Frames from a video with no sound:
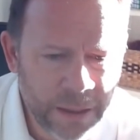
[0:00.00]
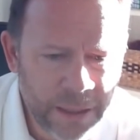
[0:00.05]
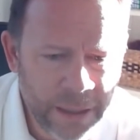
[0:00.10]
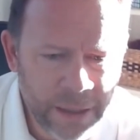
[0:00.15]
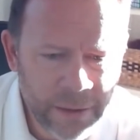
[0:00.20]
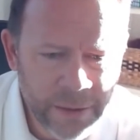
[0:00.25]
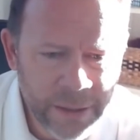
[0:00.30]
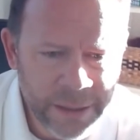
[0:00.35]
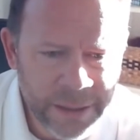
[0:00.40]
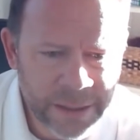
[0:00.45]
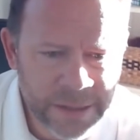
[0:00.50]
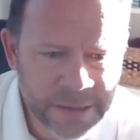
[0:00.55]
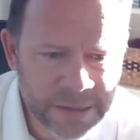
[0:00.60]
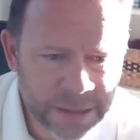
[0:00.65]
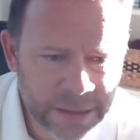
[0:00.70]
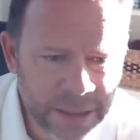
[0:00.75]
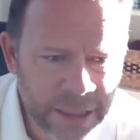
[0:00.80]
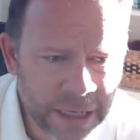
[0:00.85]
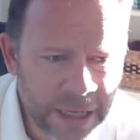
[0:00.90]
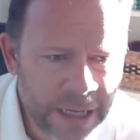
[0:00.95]

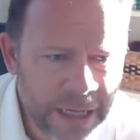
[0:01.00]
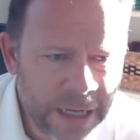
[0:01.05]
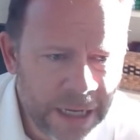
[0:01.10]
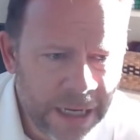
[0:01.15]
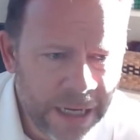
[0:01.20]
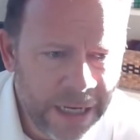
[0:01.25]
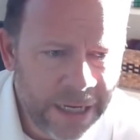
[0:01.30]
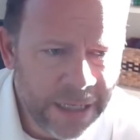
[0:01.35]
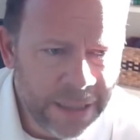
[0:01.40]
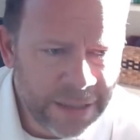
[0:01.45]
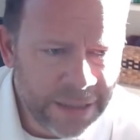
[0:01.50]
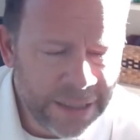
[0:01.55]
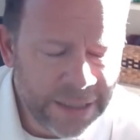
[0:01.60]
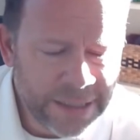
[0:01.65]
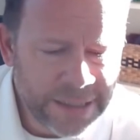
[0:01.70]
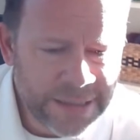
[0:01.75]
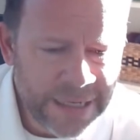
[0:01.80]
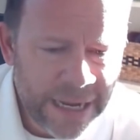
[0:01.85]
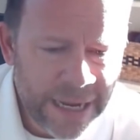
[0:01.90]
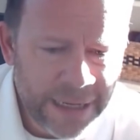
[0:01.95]
areas and
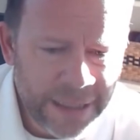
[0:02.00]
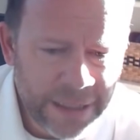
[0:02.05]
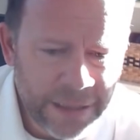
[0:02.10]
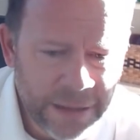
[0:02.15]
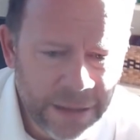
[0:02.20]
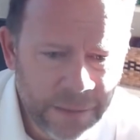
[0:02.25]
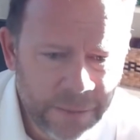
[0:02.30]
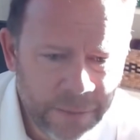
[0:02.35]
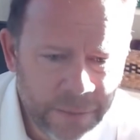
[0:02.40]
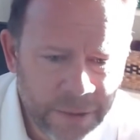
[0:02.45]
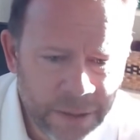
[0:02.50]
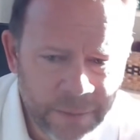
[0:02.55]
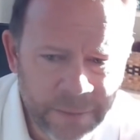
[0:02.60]
attacking them.